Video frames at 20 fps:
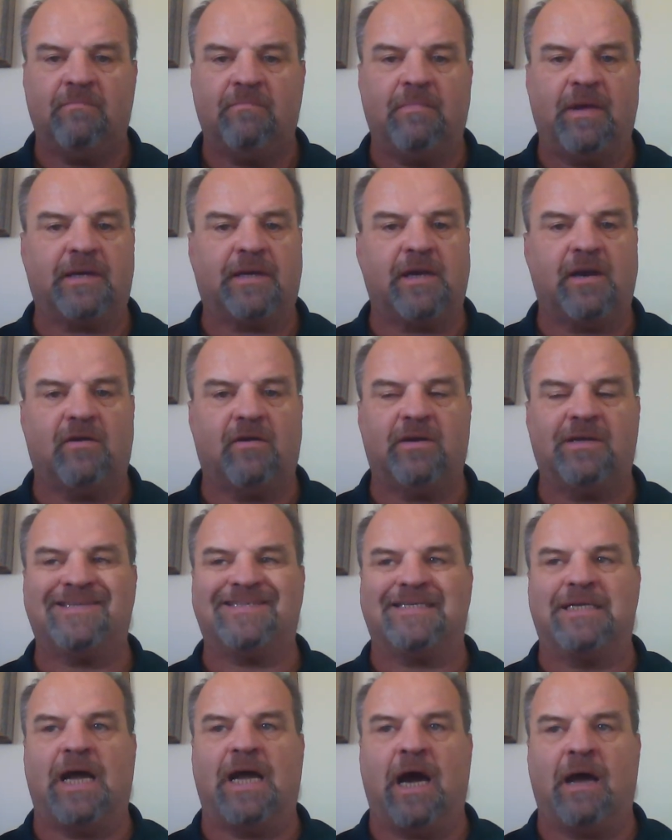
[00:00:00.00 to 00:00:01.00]
Medicare
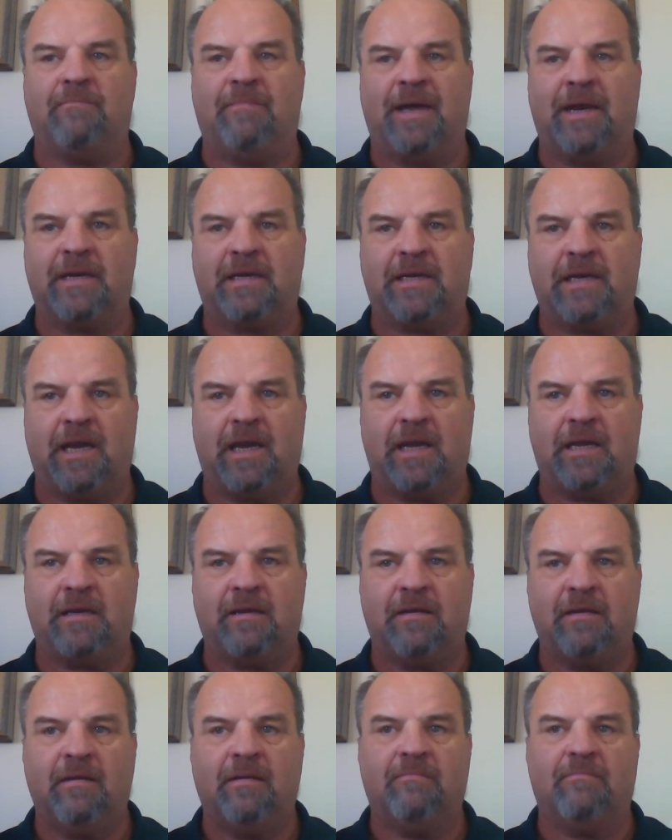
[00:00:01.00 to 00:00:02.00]
is not Medicaid.